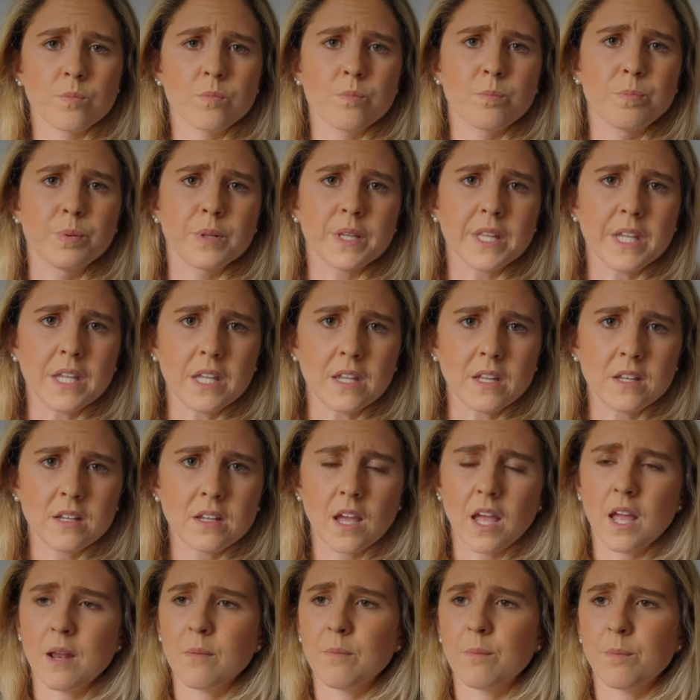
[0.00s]

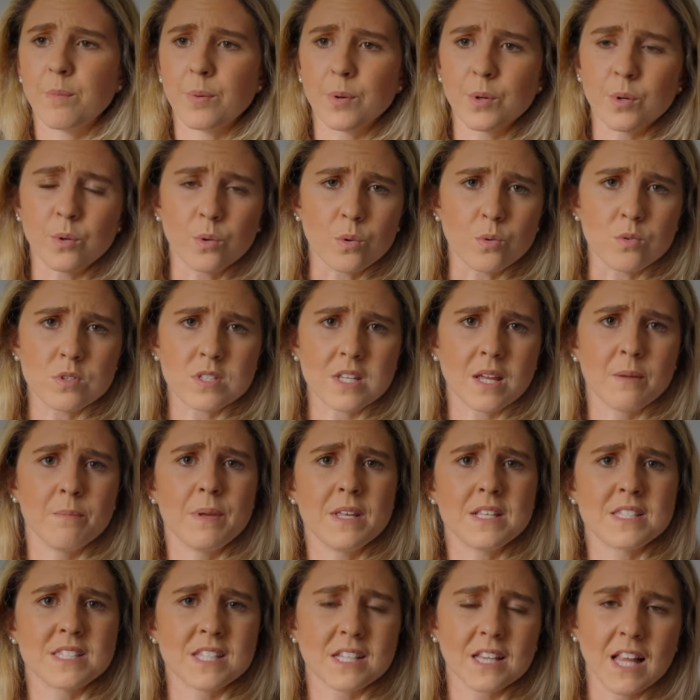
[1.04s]
bleed and bruise and
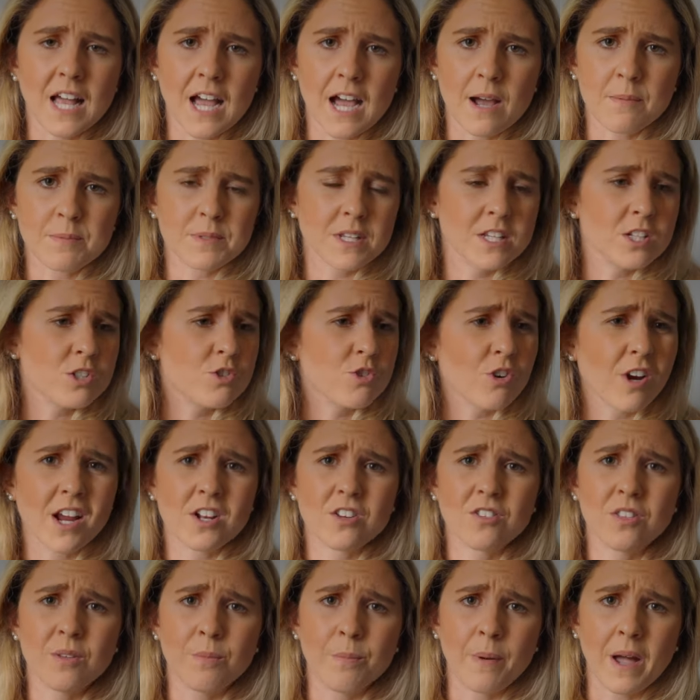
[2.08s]
be slapped and
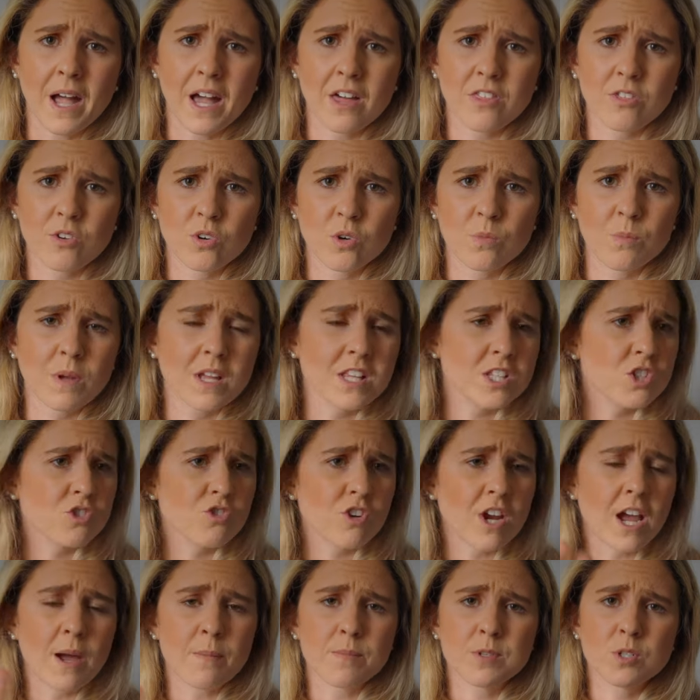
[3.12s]
dragged to the bathroom and
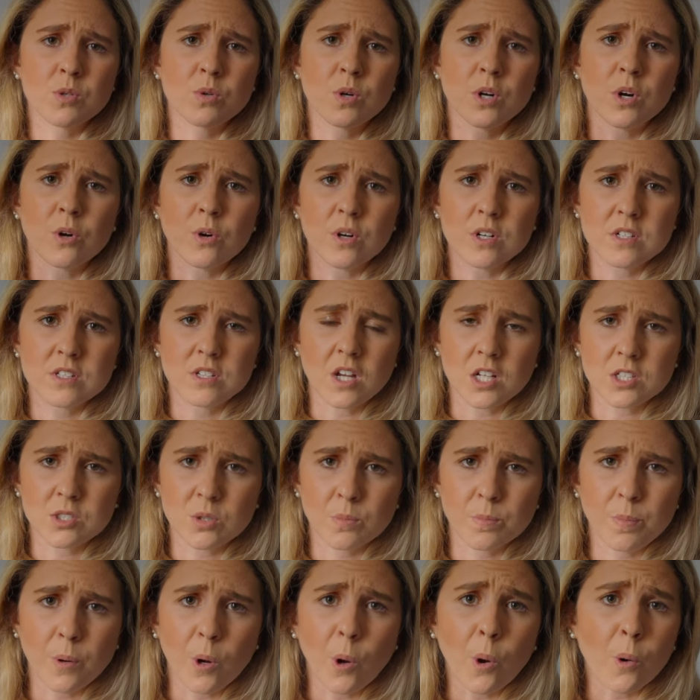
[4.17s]
strapped to a
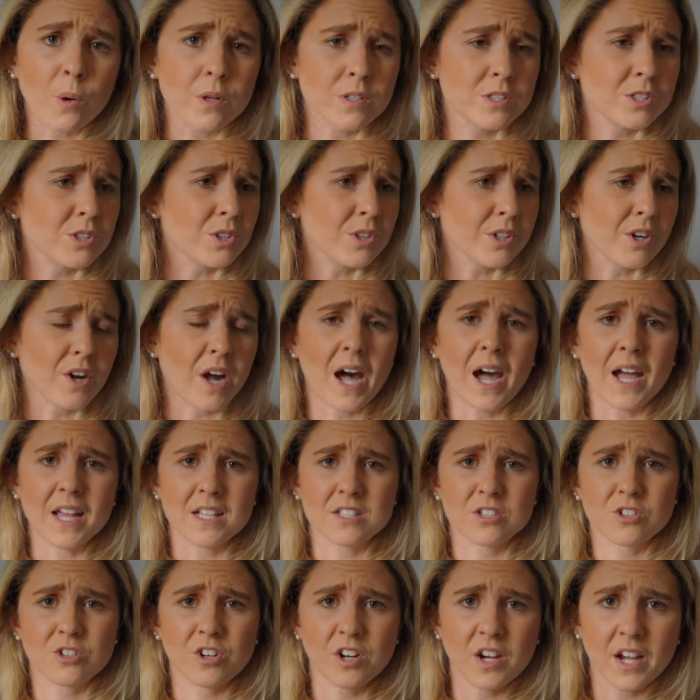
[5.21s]
horizontal pole until your
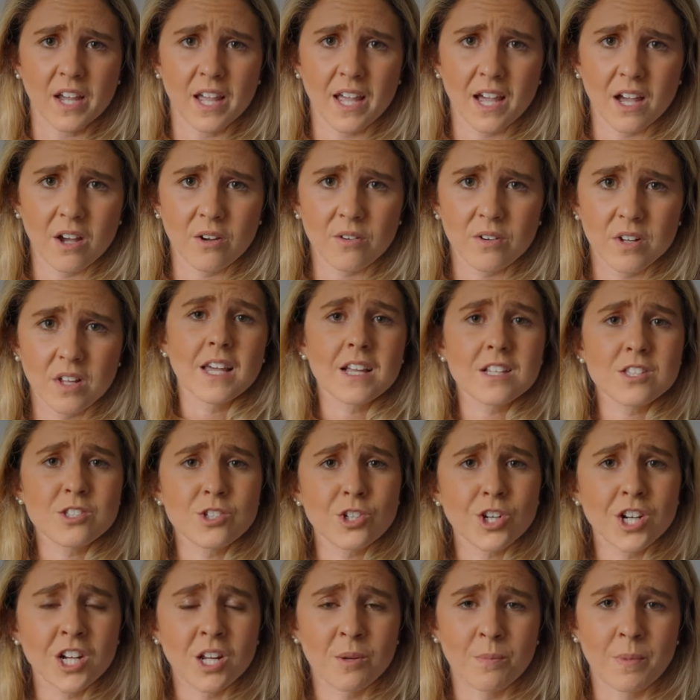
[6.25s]
eyes cry out. Yes,
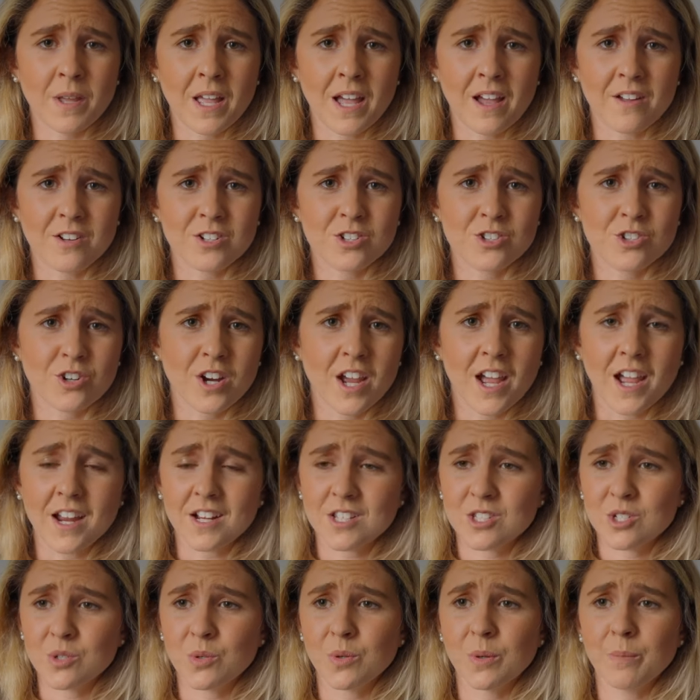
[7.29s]
you're going to be
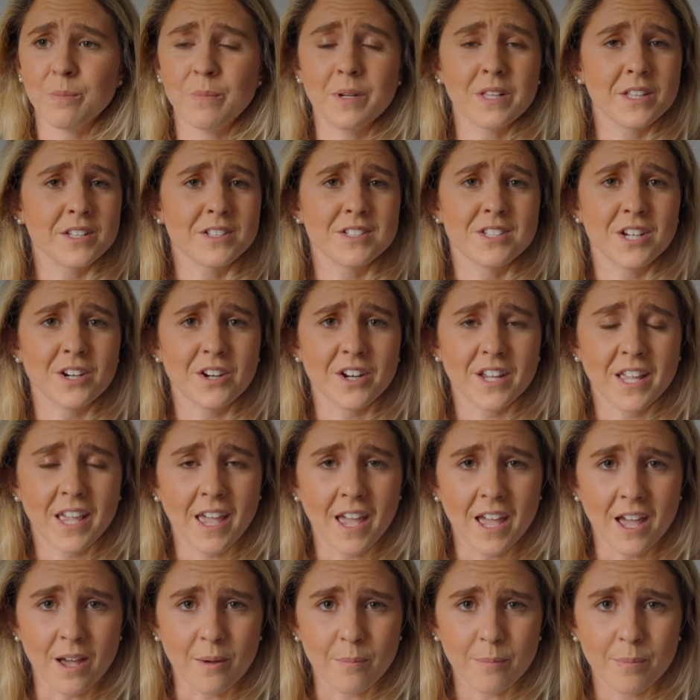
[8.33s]
dragged to a military
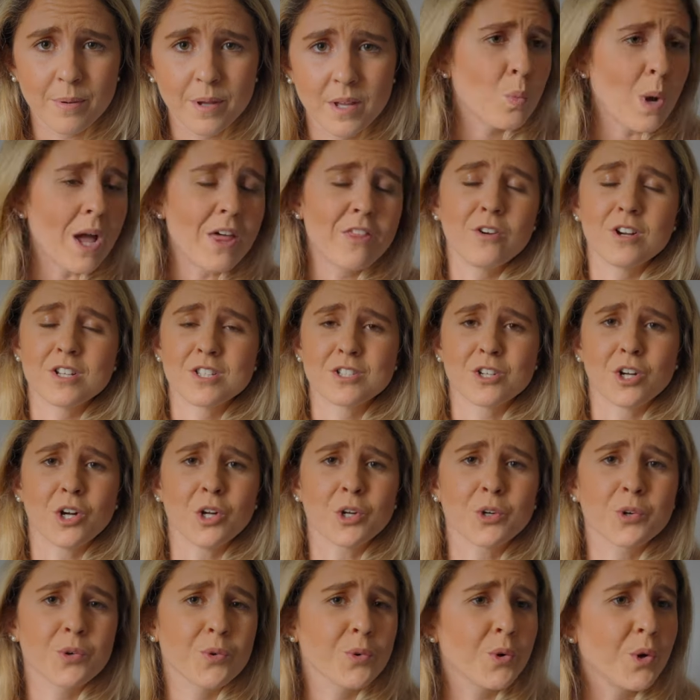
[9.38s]
camp, whether it's
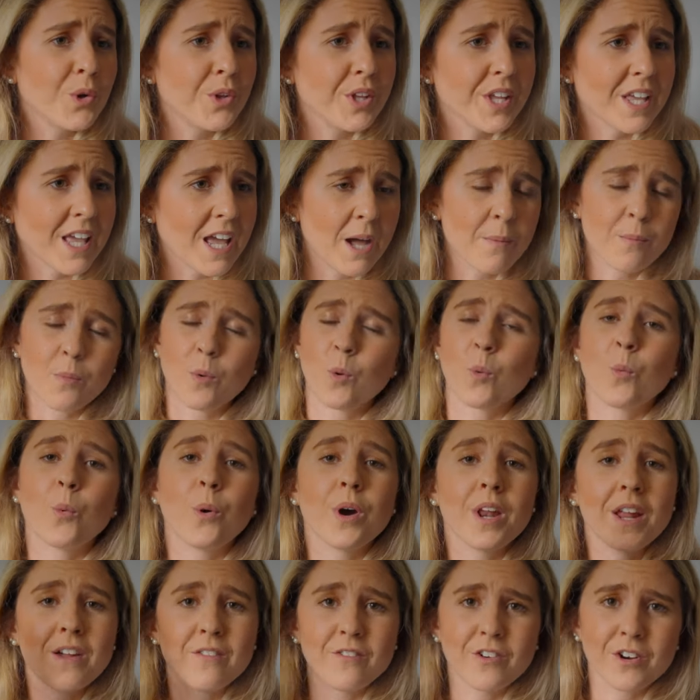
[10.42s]
called Karoli camp or
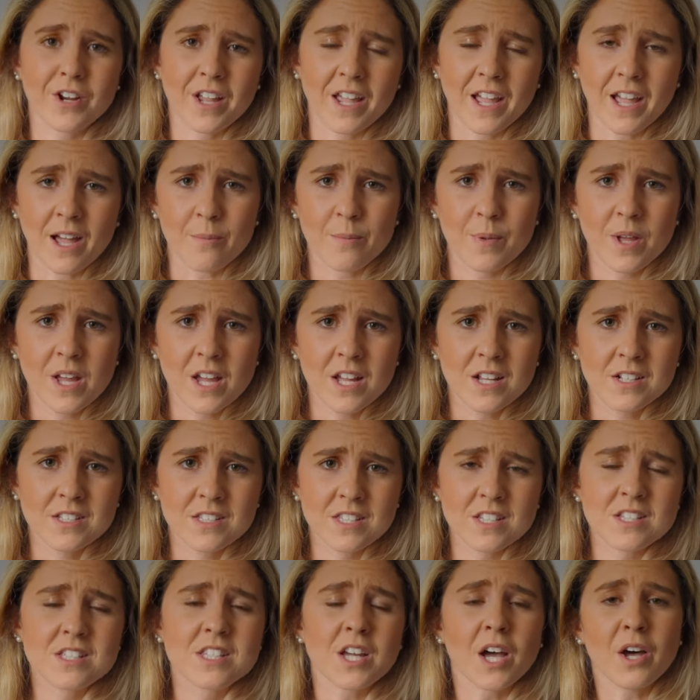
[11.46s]
whatever camp,
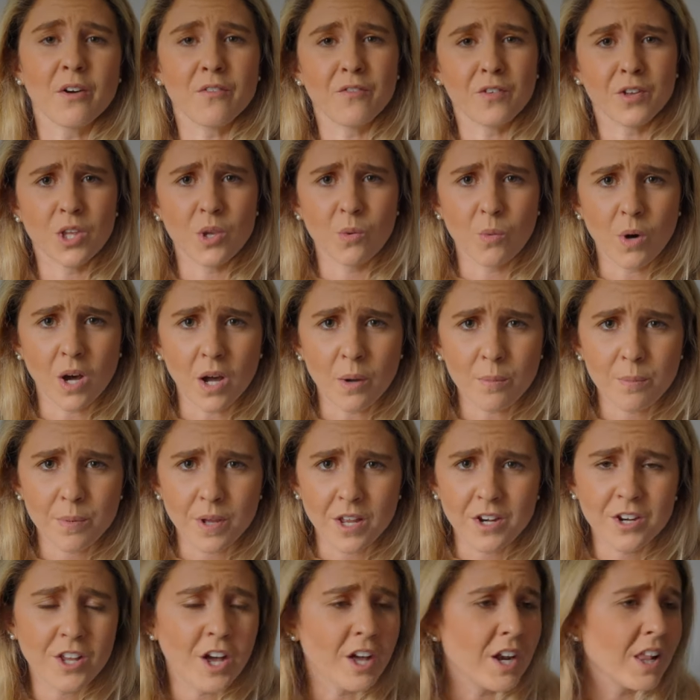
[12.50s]
to toughen you up
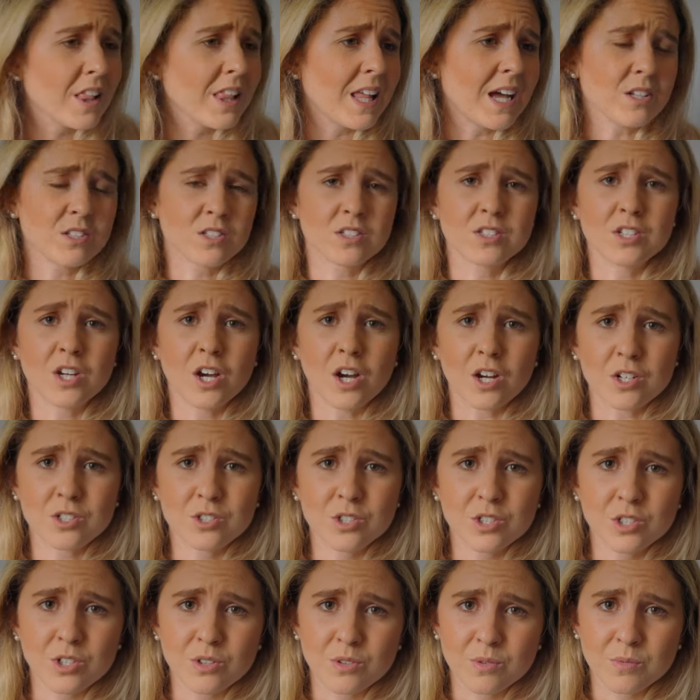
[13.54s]
and not allowed to talk
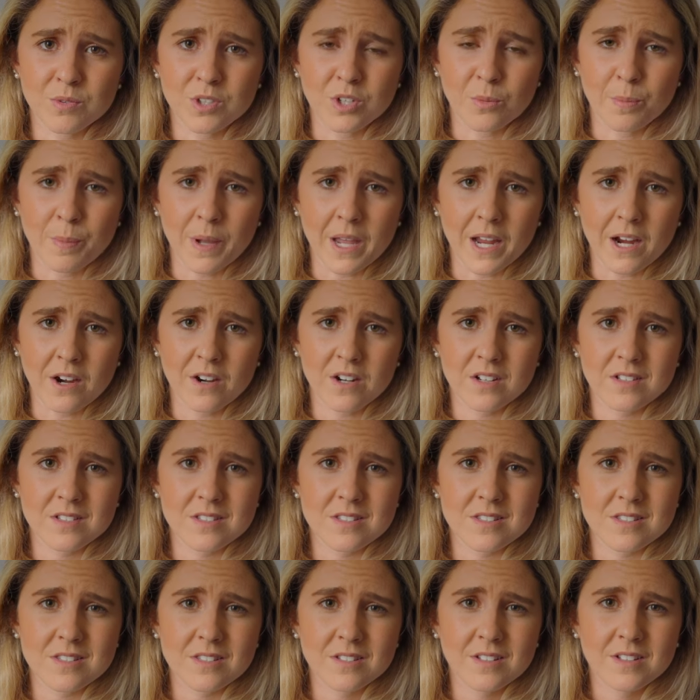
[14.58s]
to your, your
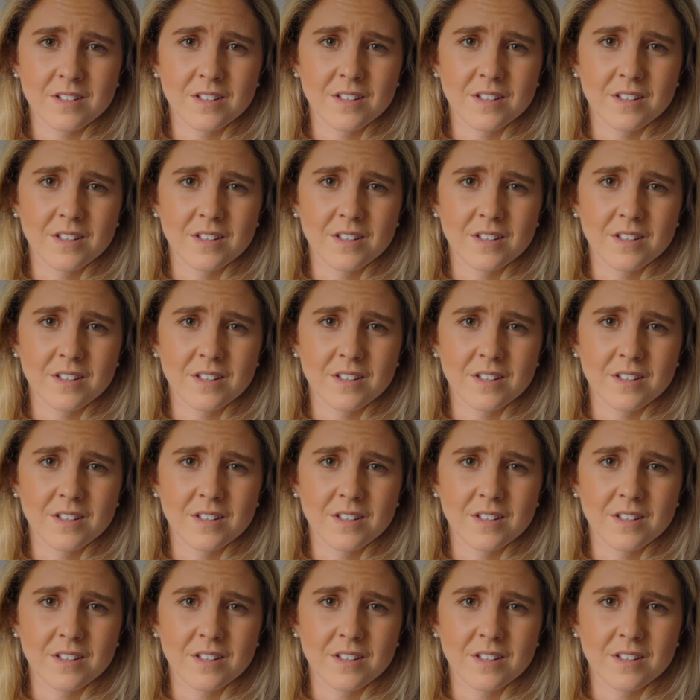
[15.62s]
parents